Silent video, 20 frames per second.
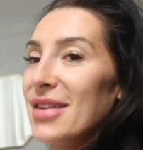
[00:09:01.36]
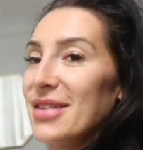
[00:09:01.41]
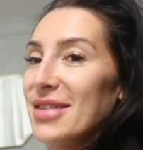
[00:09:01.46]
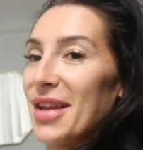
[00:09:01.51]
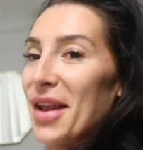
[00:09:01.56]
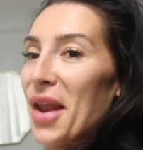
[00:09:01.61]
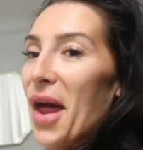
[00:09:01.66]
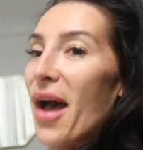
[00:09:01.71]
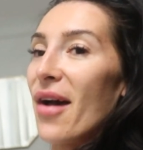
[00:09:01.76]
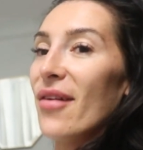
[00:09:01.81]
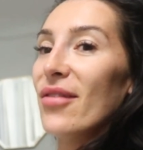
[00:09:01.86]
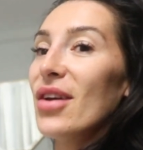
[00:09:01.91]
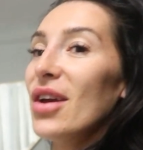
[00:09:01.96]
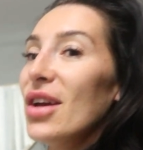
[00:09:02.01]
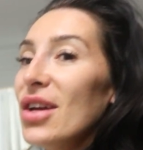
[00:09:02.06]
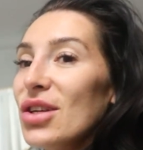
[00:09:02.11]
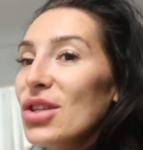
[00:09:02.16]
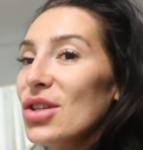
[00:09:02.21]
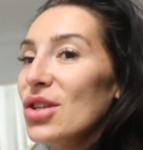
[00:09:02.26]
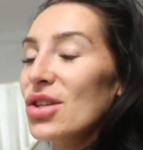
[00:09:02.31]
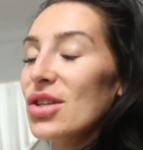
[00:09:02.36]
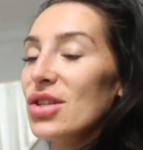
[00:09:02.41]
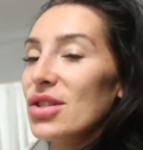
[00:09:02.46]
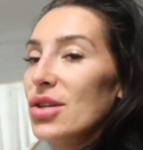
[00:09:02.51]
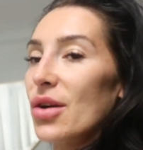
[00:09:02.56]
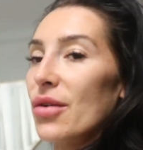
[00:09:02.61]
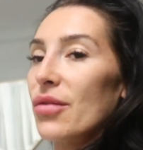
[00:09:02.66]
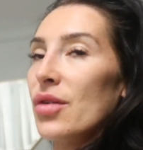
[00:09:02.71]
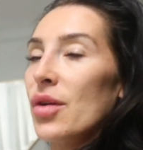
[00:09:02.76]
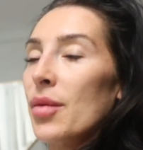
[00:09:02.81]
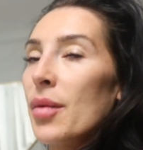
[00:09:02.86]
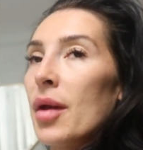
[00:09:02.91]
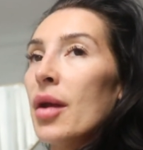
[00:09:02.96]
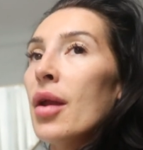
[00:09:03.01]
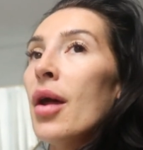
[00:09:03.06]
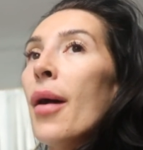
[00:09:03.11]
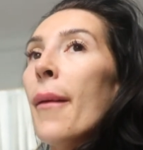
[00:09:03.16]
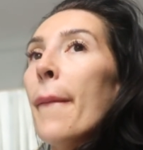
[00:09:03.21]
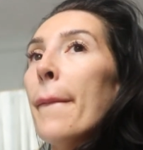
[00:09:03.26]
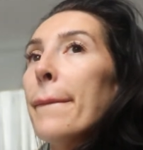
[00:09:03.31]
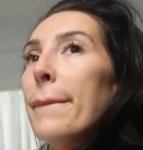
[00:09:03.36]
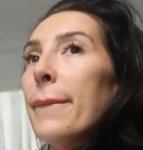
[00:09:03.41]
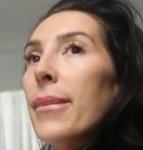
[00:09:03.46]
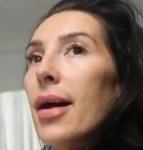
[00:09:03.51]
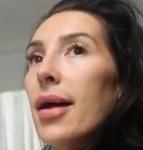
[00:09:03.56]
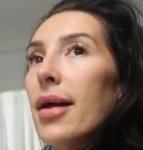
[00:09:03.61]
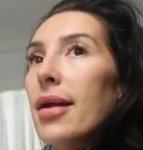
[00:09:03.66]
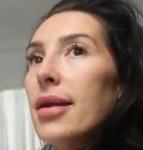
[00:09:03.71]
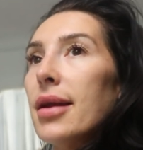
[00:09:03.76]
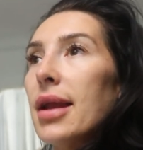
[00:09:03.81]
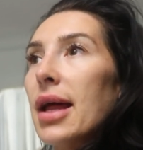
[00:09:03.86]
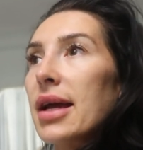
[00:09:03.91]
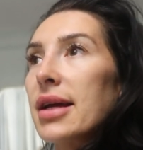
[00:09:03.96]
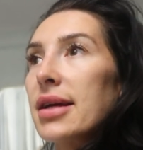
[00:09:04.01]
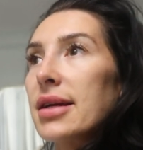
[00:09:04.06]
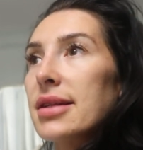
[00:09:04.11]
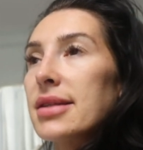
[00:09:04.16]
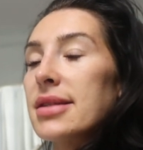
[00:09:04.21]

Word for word: had to laugh. She's just so human. But, like,